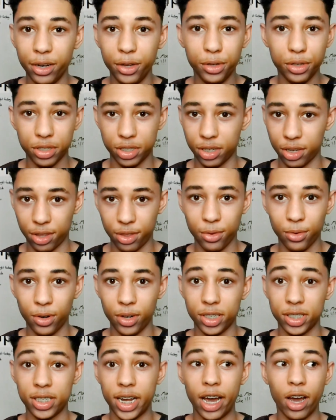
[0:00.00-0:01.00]
loser
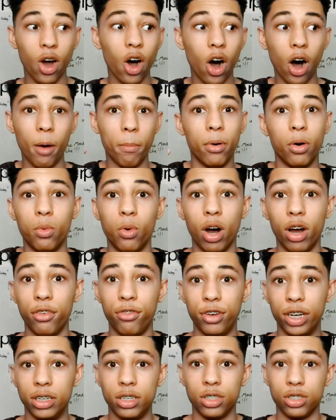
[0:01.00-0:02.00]
thoughts like, oh, but what
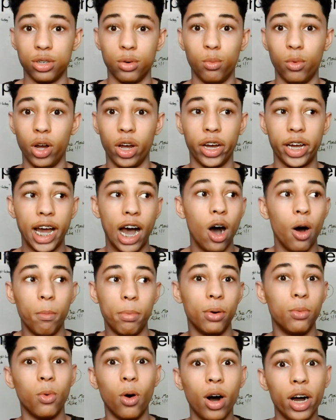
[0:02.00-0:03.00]
if it doesn't work out?
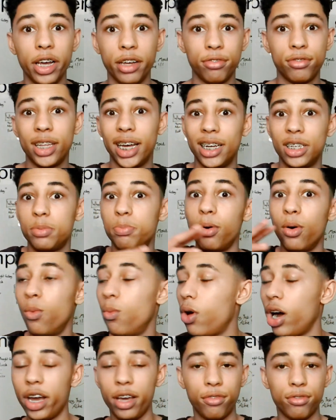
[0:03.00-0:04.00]
But what if this? But
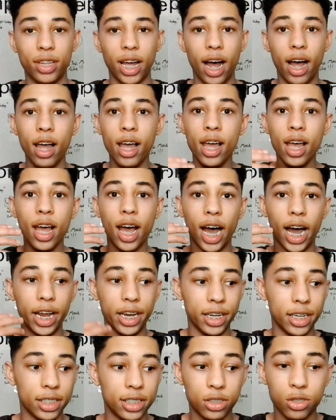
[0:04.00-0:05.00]
what if that?
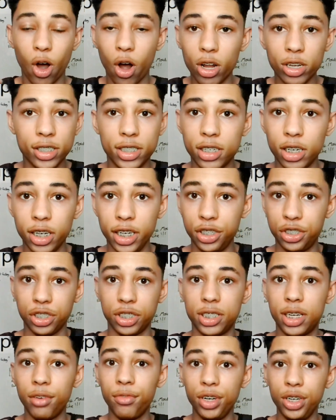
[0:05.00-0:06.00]
And it's constantly
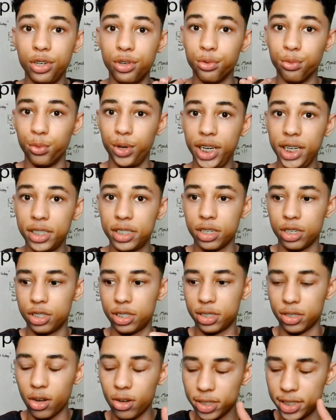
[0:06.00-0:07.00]
just giving you
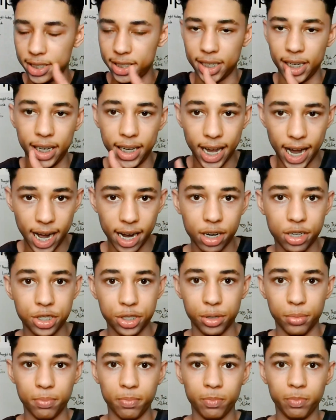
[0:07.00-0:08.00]
reasons not to take
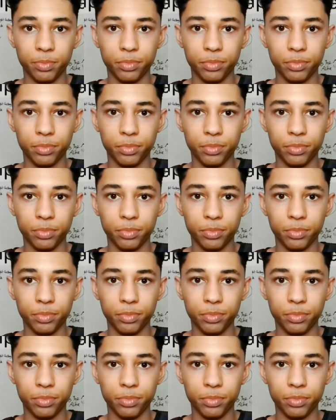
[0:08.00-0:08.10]
action.